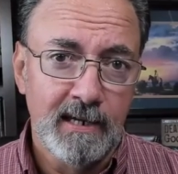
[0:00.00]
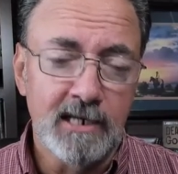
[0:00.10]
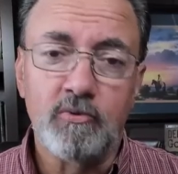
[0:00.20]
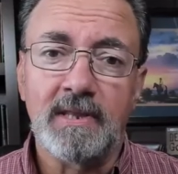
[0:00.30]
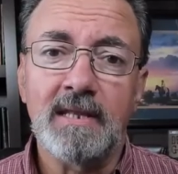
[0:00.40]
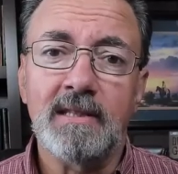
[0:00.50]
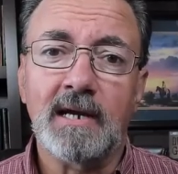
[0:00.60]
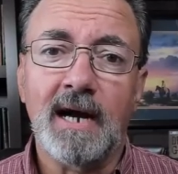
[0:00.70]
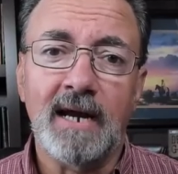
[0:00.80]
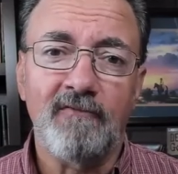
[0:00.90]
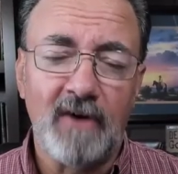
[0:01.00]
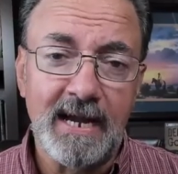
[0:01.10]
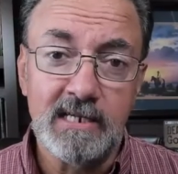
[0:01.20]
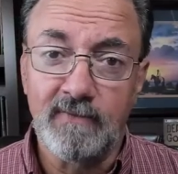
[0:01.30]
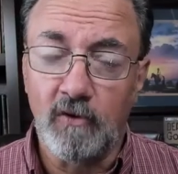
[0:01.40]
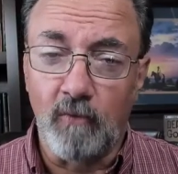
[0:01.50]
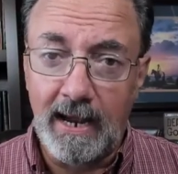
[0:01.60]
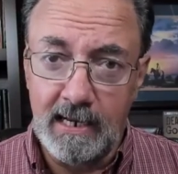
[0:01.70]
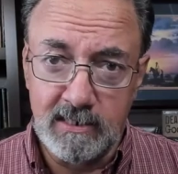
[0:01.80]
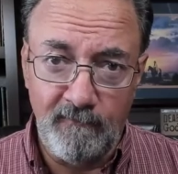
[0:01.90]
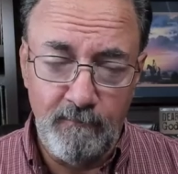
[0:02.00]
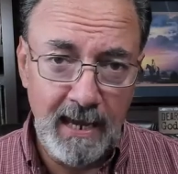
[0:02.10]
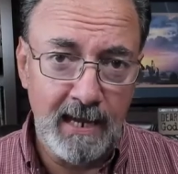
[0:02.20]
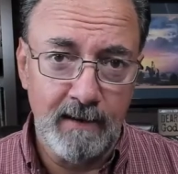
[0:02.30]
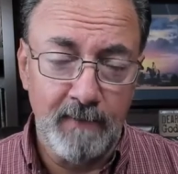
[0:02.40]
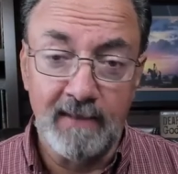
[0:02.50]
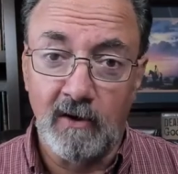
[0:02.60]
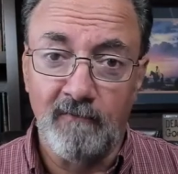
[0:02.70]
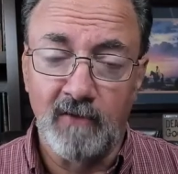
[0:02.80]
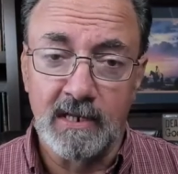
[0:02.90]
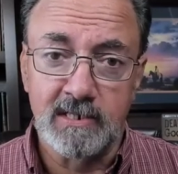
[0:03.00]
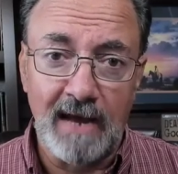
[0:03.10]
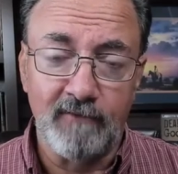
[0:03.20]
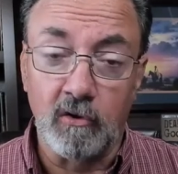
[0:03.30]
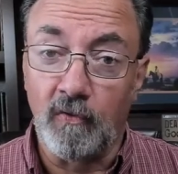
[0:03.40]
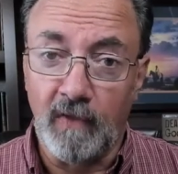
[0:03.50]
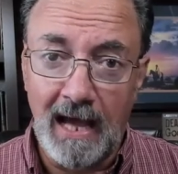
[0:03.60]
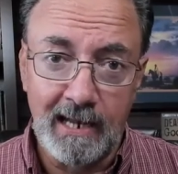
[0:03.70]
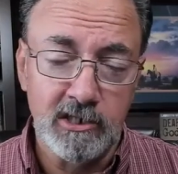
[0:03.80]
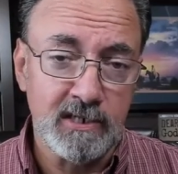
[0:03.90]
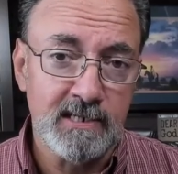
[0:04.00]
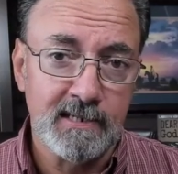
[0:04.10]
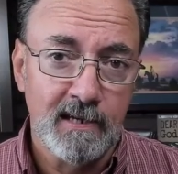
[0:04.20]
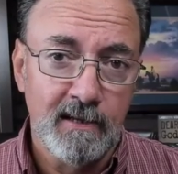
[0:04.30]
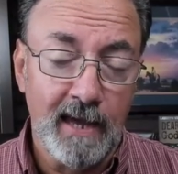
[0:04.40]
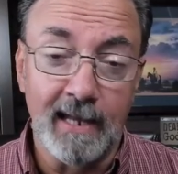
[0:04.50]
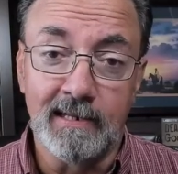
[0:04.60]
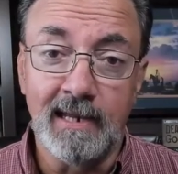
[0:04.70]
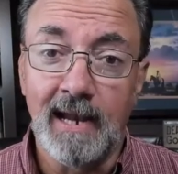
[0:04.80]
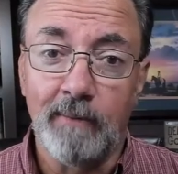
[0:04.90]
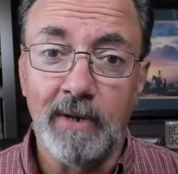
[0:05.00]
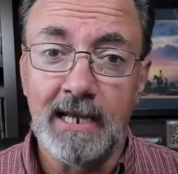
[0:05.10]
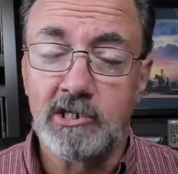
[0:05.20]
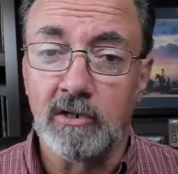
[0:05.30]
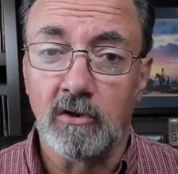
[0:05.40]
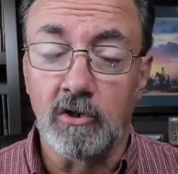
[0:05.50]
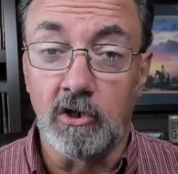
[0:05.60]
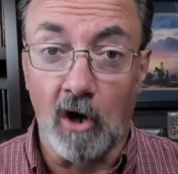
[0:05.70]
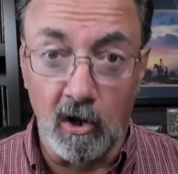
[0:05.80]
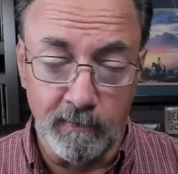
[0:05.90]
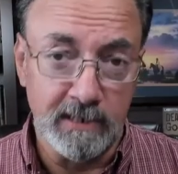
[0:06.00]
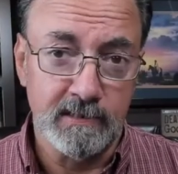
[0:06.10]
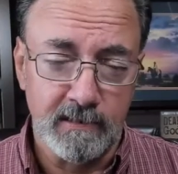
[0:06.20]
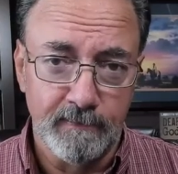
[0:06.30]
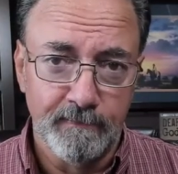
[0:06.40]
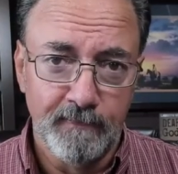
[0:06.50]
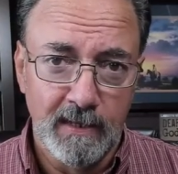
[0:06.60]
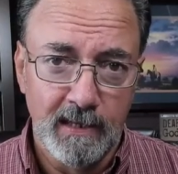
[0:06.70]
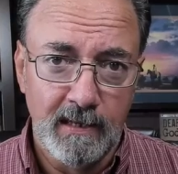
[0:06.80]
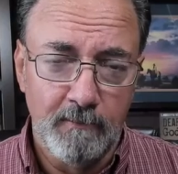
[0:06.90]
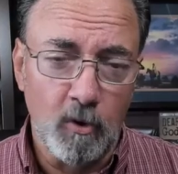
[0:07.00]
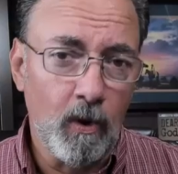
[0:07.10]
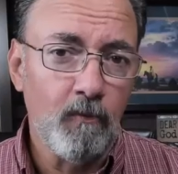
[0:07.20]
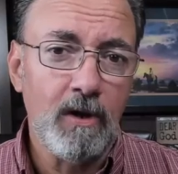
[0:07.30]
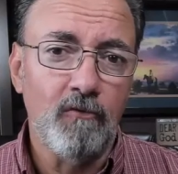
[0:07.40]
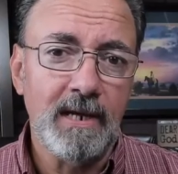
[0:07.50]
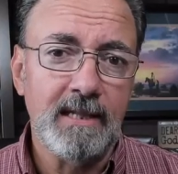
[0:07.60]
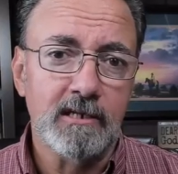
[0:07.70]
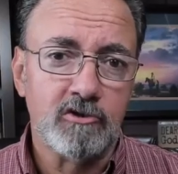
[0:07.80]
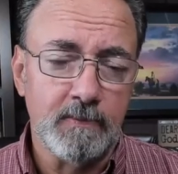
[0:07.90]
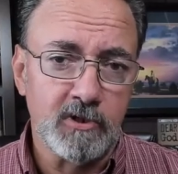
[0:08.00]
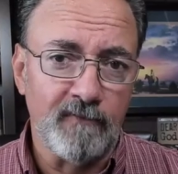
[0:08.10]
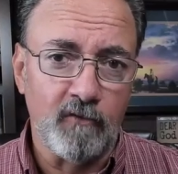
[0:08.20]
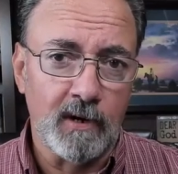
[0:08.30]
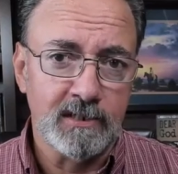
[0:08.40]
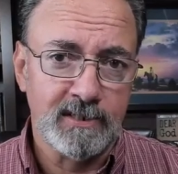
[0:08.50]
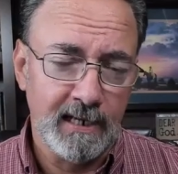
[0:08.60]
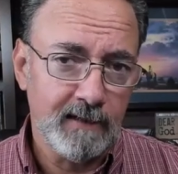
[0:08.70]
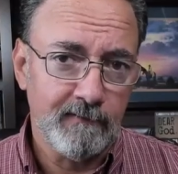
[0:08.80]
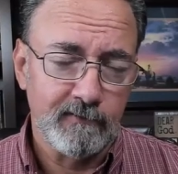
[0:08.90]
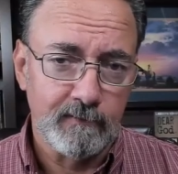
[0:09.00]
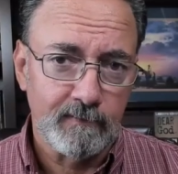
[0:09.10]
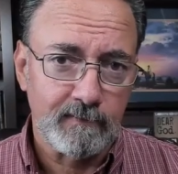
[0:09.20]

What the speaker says: is within the confines of the writings of men and their philosophical theologies and denominational dogmas. But when we read the Scripture for ourselves,